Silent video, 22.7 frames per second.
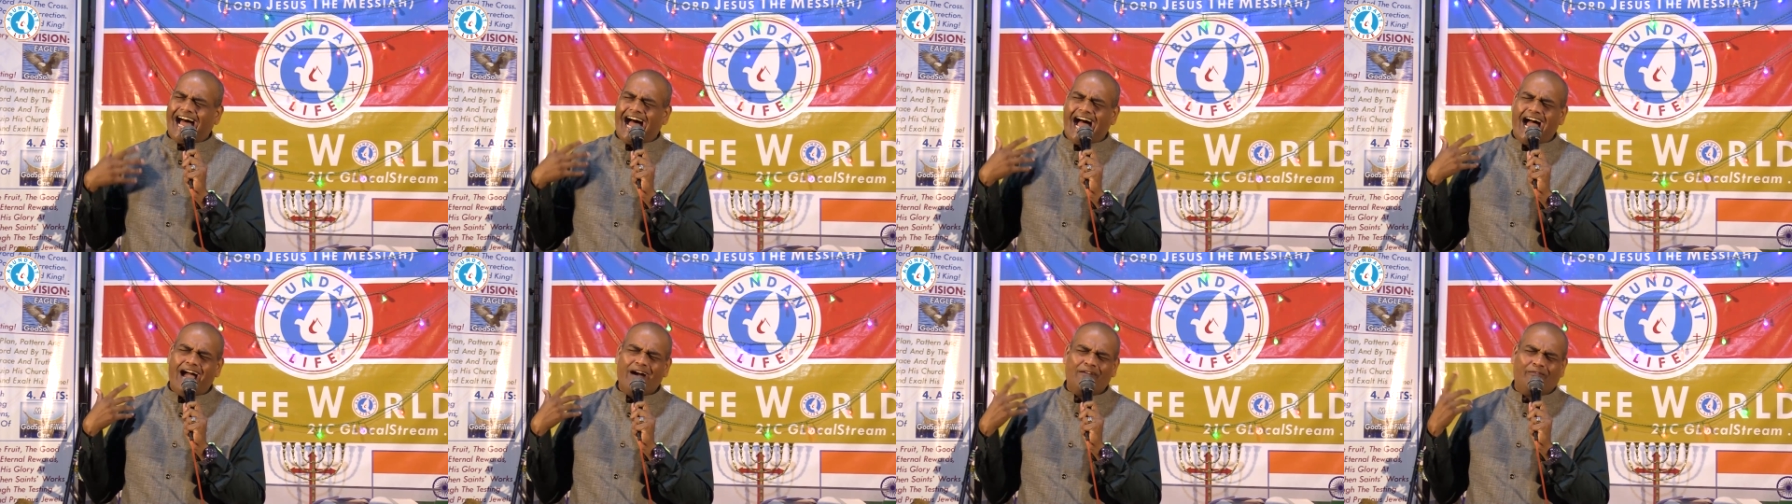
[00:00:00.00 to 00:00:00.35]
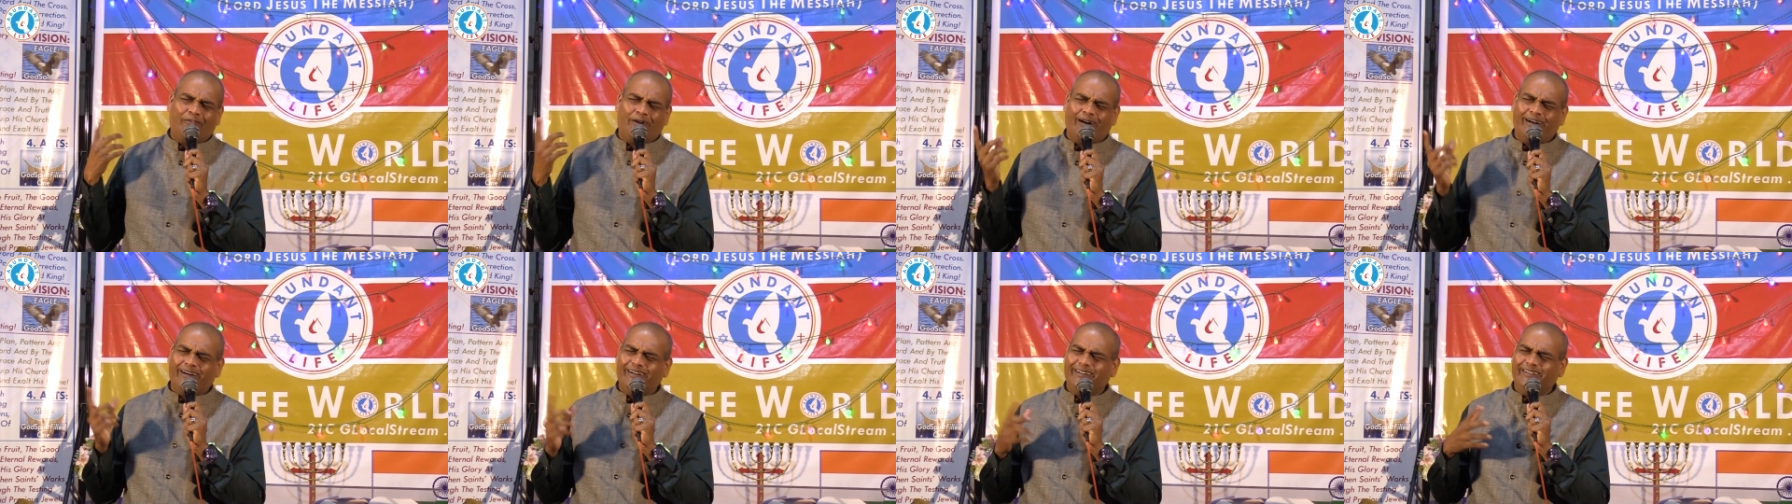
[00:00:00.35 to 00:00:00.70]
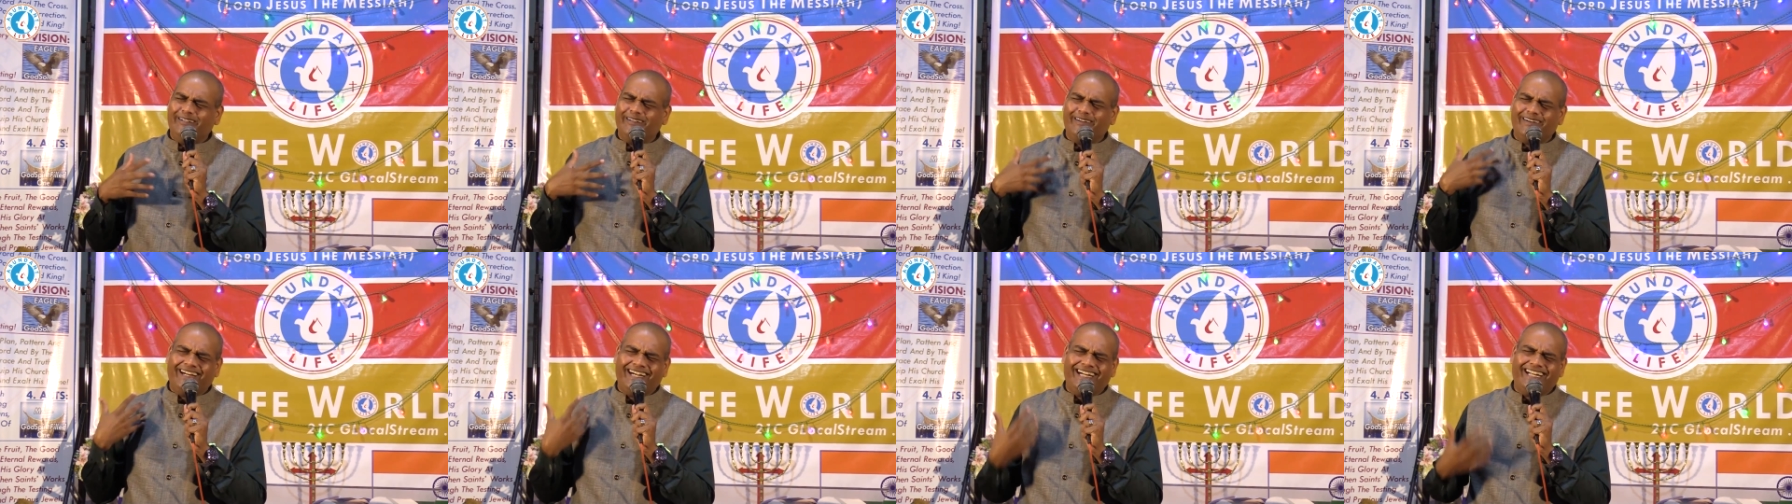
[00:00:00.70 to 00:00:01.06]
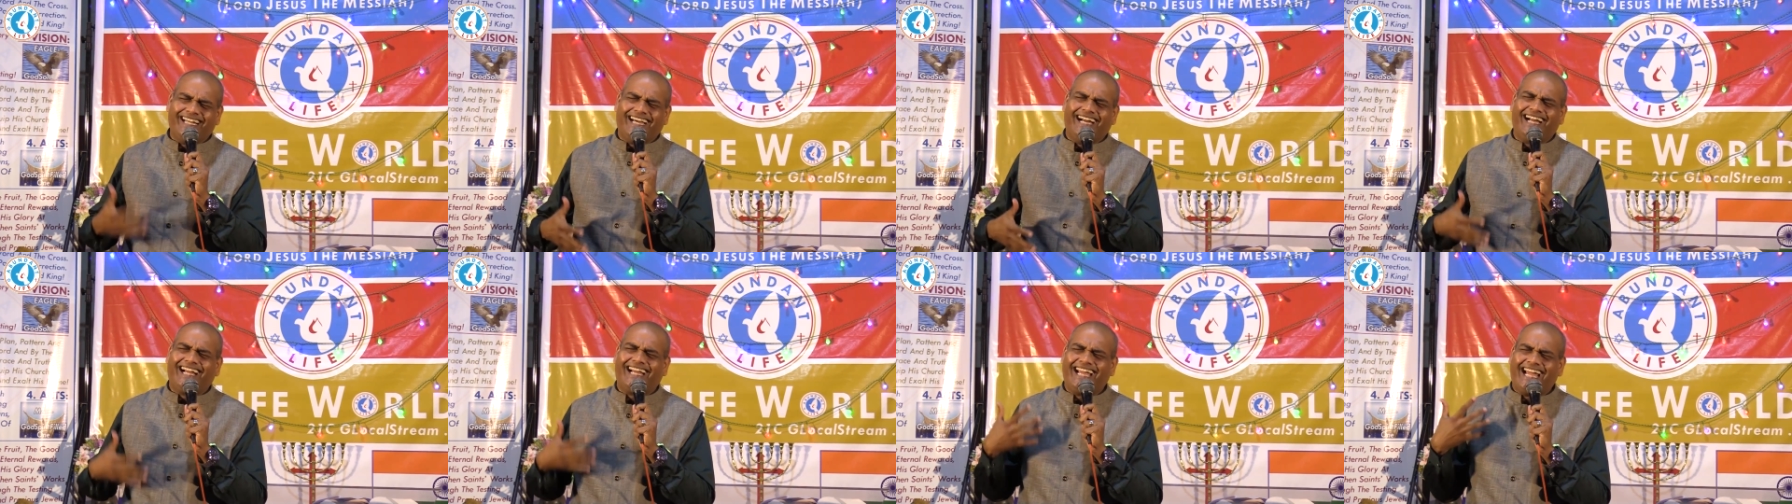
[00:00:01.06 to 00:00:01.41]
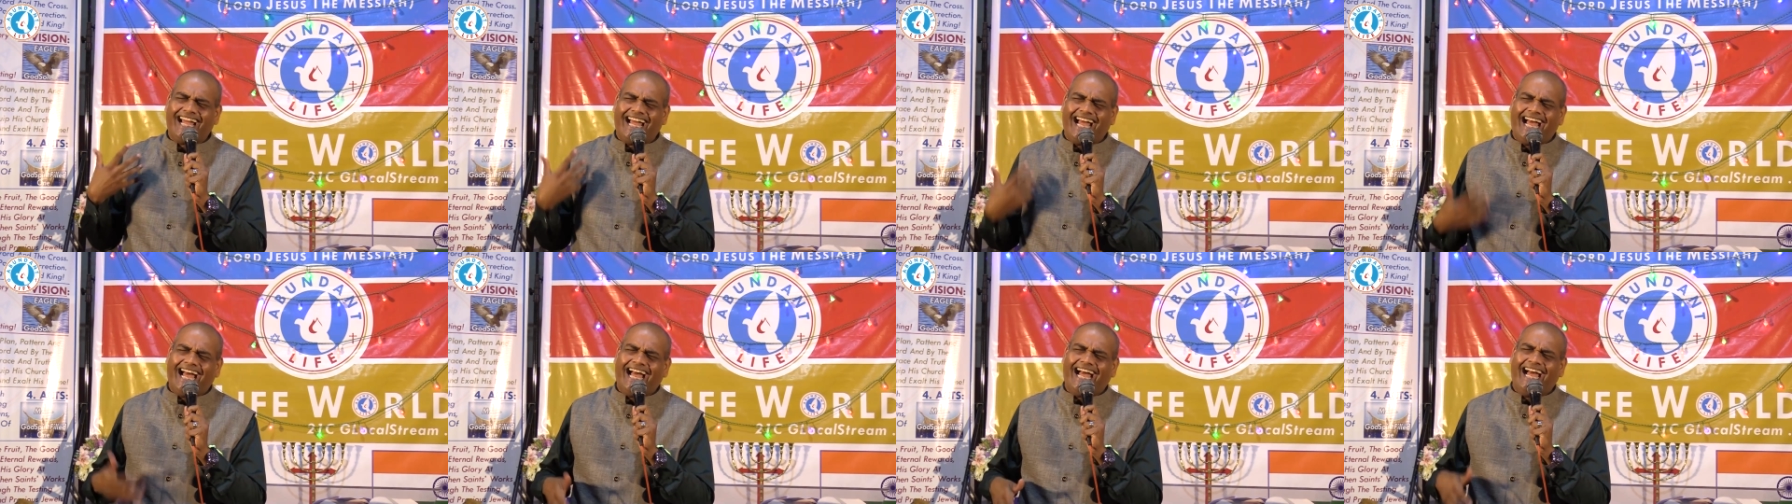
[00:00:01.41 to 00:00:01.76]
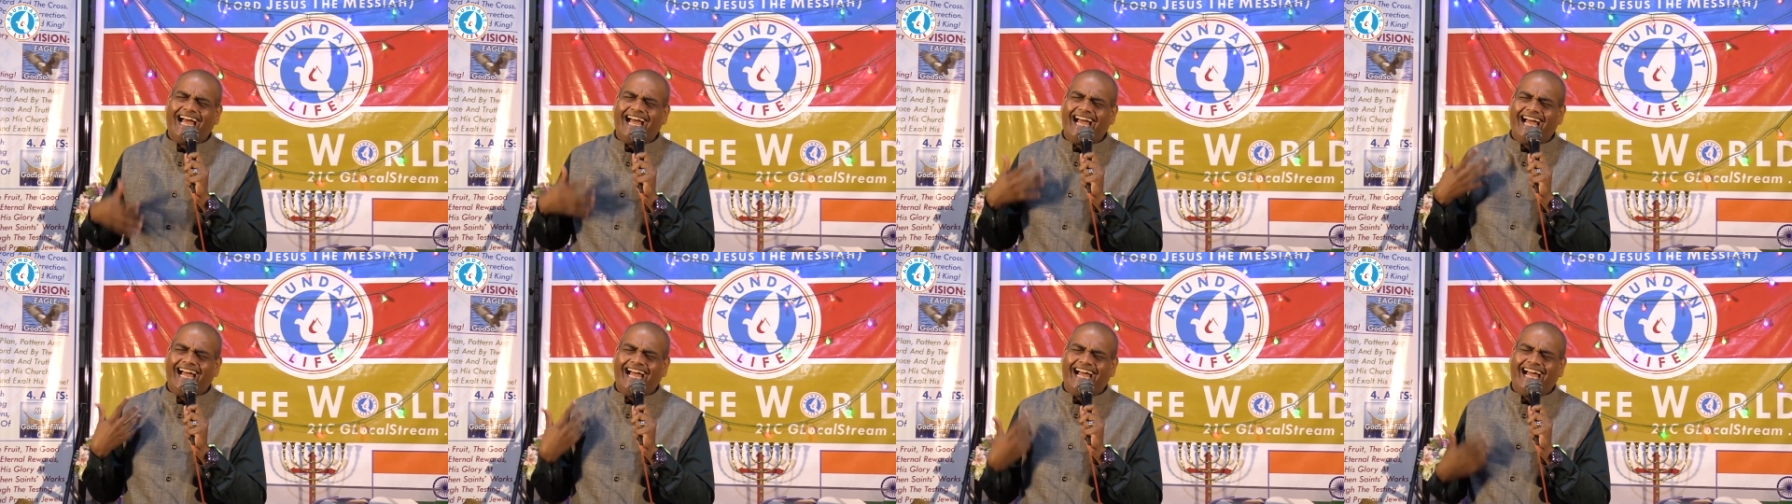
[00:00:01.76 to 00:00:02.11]
I won't do it
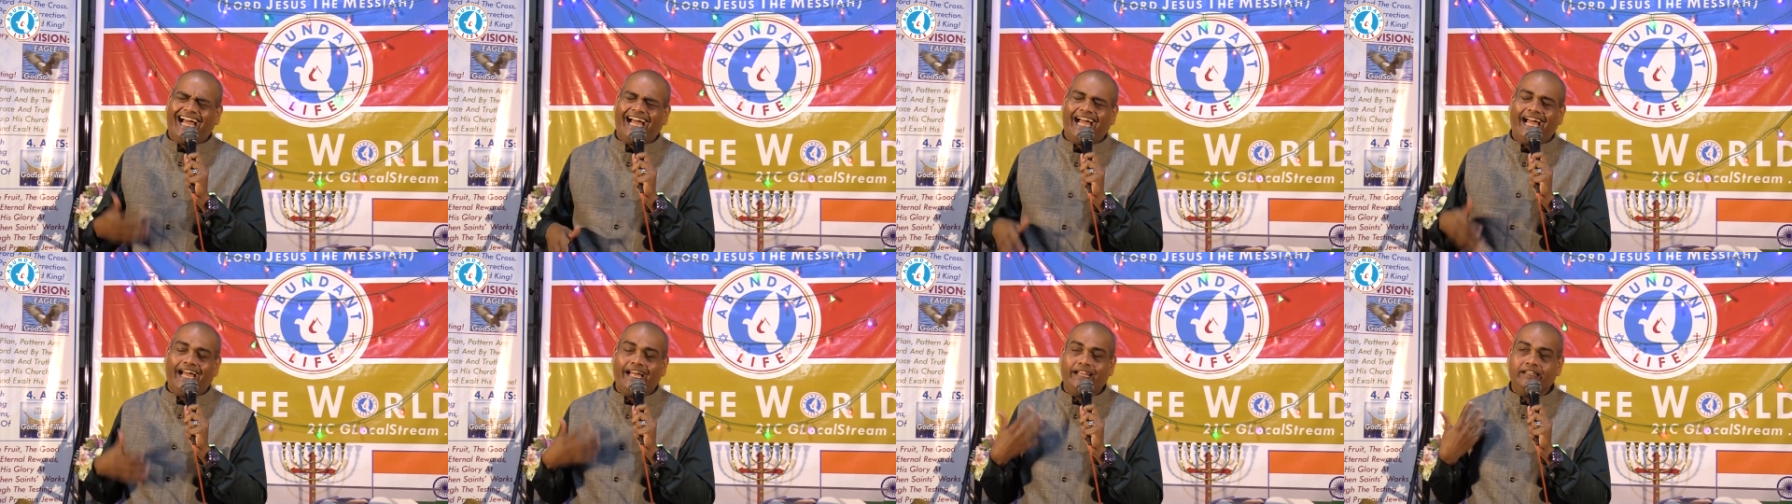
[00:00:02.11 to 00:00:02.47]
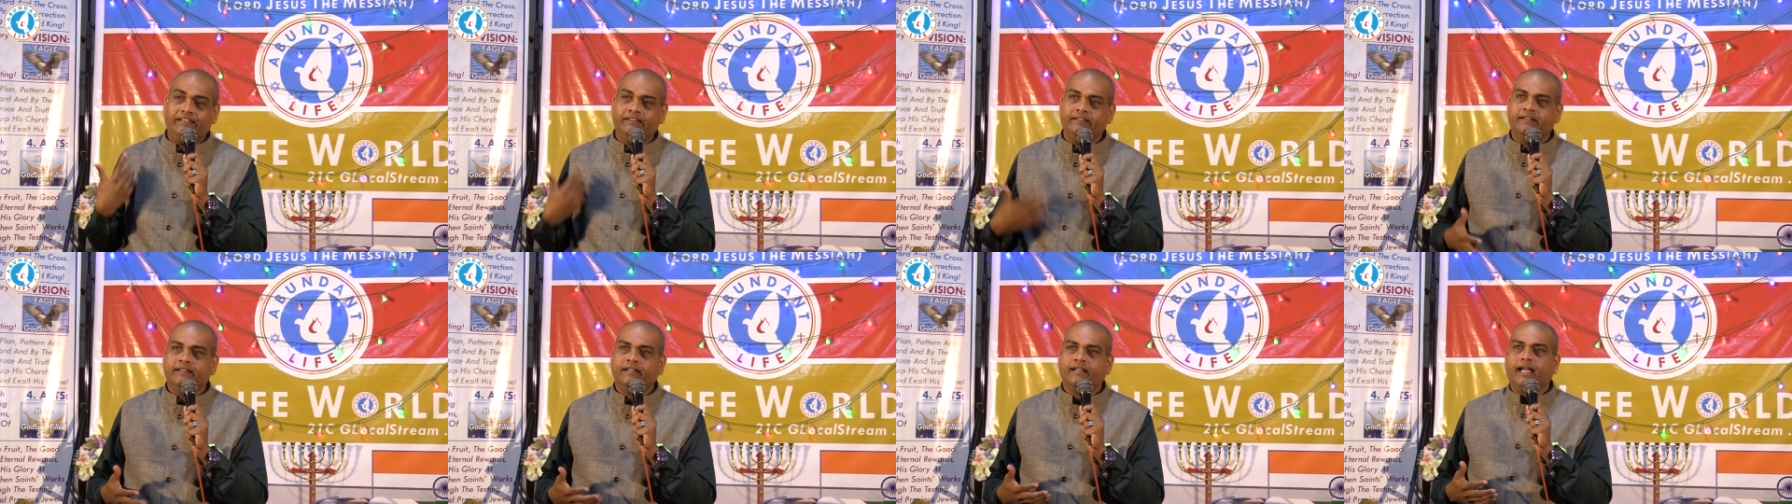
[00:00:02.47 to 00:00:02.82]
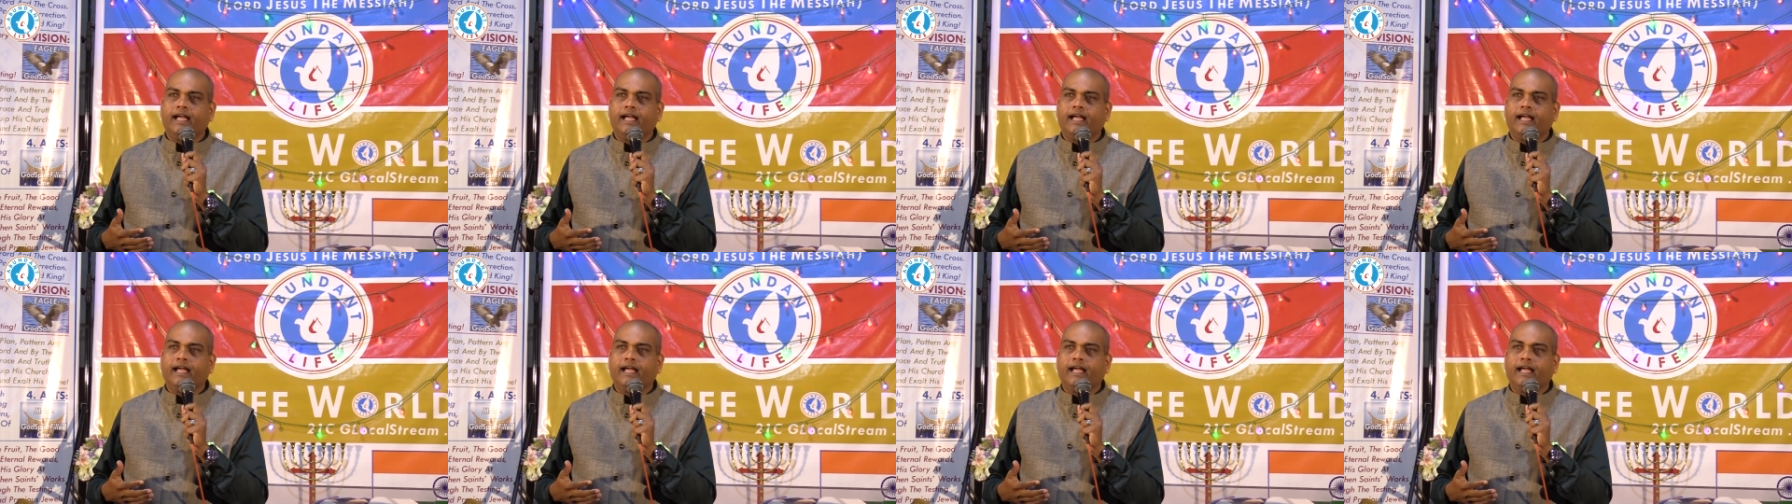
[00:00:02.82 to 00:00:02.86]
again.